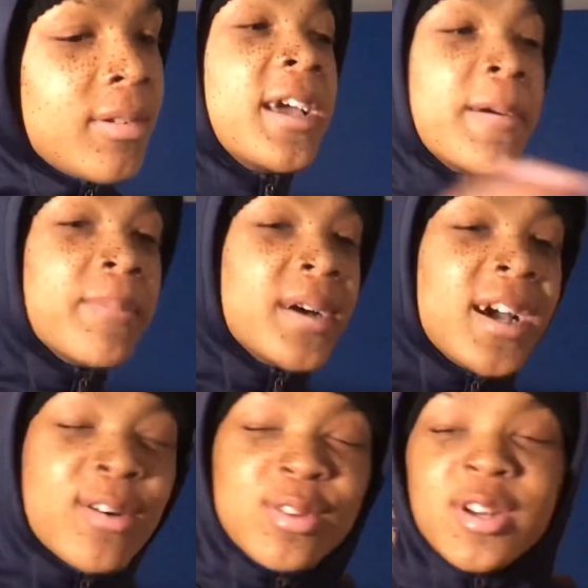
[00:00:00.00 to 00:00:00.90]
But
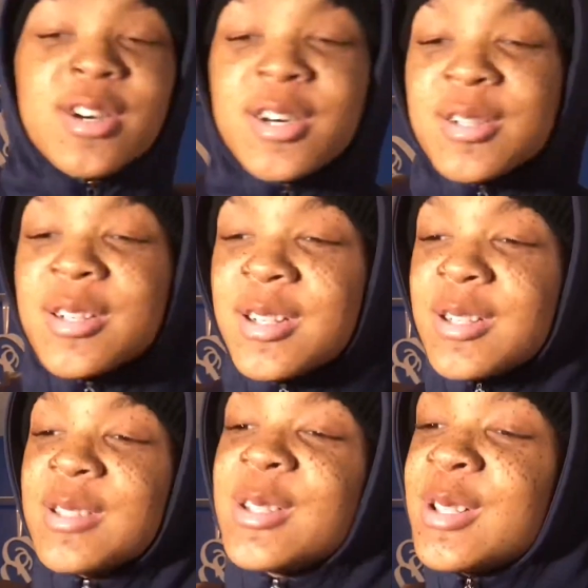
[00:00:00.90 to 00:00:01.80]
hold on, hold on,
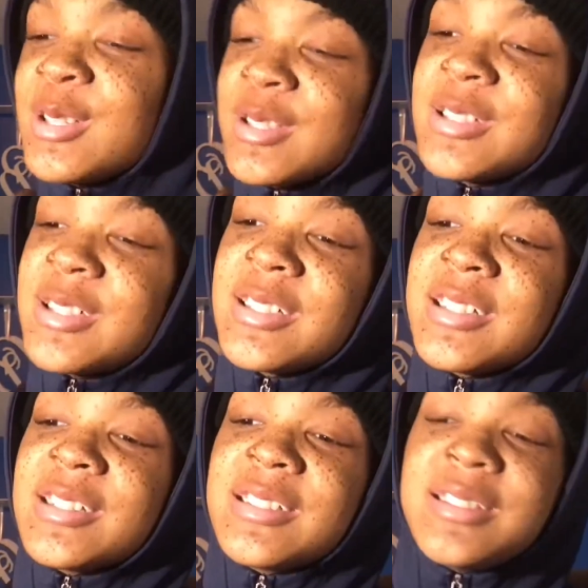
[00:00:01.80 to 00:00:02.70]
hold on, hold on.
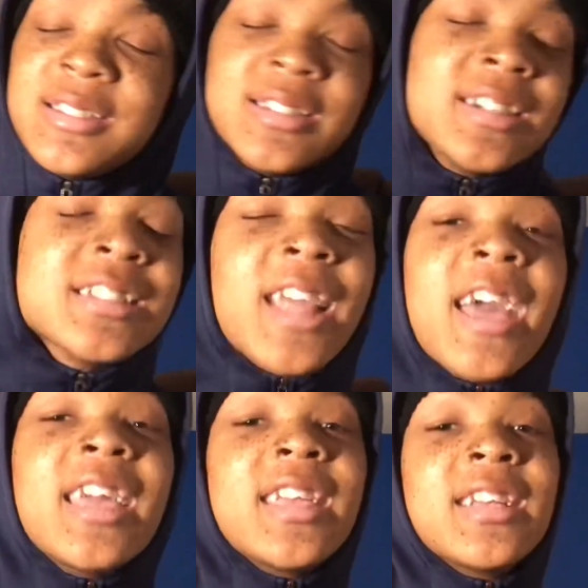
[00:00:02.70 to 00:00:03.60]
Today